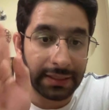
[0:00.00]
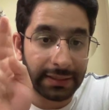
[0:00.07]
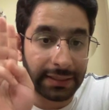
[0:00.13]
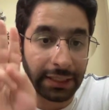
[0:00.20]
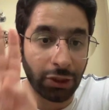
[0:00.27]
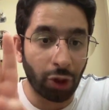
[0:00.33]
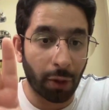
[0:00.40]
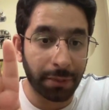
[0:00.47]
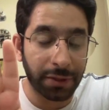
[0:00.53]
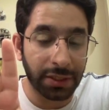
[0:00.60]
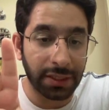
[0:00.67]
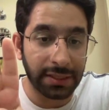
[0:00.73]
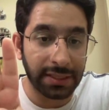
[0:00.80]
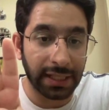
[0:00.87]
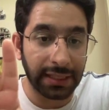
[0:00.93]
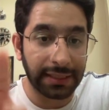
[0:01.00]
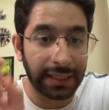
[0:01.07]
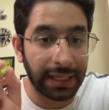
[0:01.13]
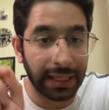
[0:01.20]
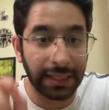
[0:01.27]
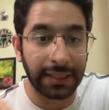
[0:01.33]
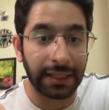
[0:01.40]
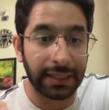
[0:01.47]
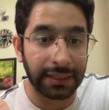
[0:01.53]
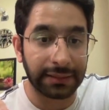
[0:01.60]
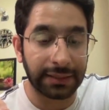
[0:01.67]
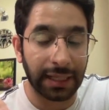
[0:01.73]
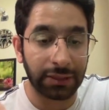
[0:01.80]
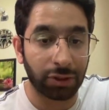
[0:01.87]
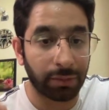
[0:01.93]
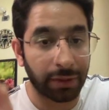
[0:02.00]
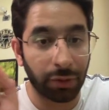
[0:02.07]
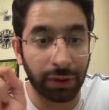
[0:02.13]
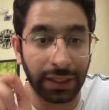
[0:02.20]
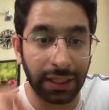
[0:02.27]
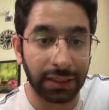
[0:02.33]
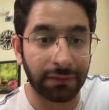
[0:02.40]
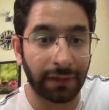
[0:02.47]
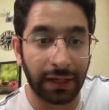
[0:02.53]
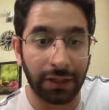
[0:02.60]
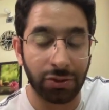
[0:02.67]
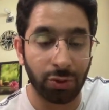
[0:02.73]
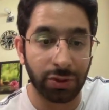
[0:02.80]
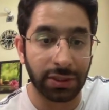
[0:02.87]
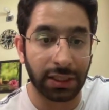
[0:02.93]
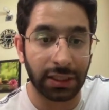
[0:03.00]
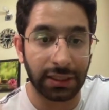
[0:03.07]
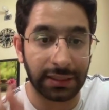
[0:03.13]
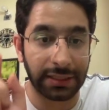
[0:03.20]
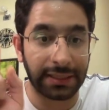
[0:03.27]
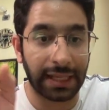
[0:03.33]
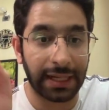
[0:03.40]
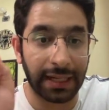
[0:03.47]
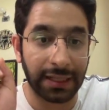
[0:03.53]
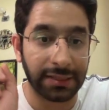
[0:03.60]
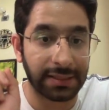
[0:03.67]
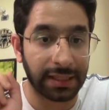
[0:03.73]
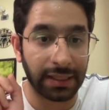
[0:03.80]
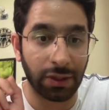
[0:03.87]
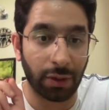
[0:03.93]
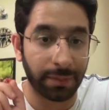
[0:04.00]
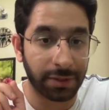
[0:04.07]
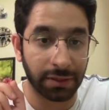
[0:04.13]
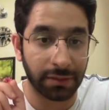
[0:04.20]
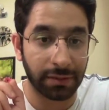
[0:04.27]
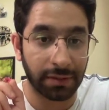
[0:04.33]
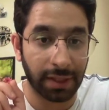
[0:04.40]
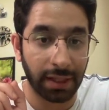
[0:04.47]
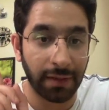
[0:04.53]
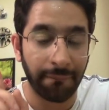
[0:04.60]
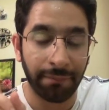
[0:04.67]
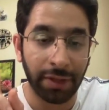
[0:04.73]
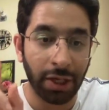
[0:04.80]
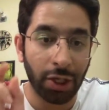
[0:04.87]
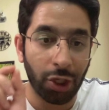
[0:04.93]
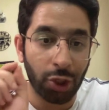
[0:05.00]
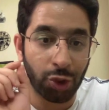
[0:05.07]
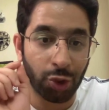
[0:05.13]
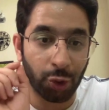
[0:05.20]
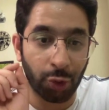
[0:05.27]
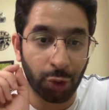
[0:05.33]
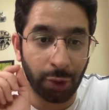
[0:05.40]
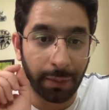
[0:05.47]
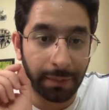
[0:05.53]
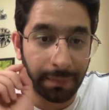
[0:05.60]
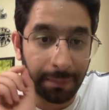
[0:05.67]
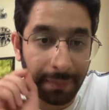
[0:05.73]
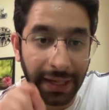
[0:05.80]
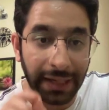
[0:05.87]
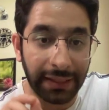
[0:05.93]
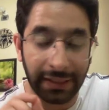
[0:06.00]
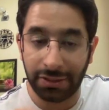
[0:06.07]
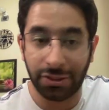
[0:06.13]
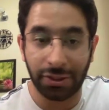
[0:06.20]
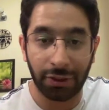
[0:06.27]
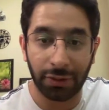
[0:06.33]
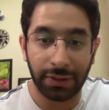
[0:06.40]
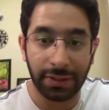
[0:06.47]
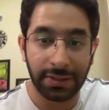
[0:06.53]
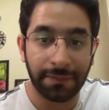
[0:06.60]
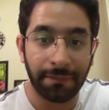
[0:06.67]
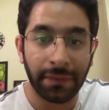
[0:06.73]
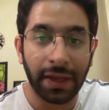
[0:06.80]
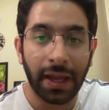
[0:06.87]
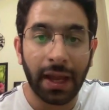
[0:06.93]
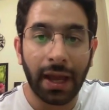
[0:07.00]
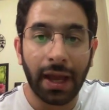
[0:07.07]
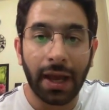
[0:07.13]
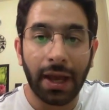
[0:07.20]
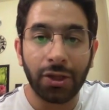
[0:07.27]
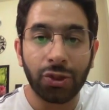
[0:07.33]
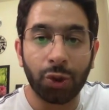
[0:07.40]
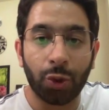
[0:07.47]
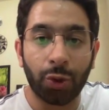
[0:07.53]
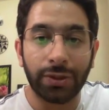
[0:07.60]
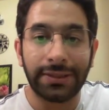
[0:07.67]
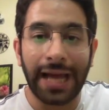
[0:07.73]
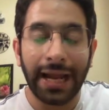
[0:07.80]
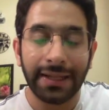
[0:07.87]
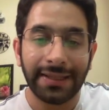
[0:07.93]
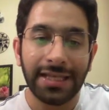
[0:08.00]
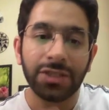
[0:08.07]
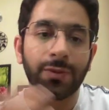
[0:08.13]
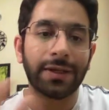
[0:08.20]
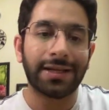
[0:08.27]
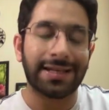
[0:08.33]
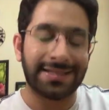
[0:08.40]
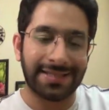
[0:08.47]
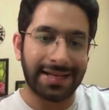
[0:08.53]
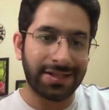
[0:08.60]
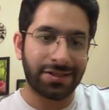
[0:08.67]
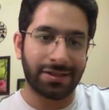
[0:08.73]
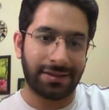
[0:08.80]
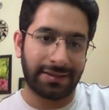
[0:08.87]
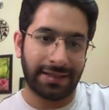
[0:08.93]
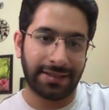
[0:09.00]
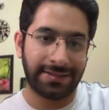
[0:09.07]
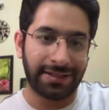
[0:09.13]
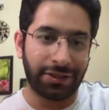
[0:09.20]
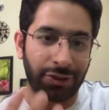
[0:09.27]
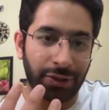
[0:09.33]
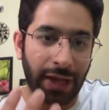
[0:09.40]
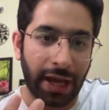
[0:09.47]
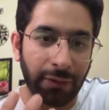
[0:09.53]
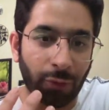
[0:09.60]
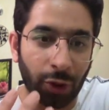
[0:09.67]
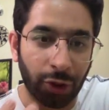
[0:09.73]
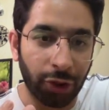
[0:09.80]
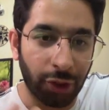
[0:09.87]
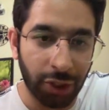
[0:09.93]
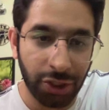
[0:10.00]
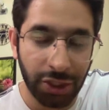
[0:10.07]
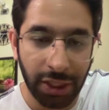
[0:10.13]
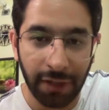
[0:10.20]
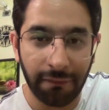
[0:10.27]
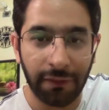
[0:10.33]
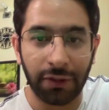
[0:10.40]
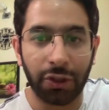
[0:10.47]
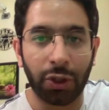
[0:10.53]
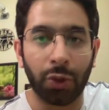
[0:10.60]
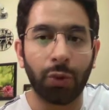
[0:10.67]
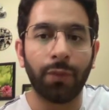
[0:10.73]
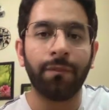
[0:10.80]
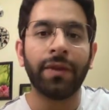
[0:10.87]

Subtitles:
Teen options sahi the, ek galat tha. To main wo galat wala choose karna tha, then ek sahi option. Hai na? So pay attention to this. So that these were essential things that I wanted to share with you.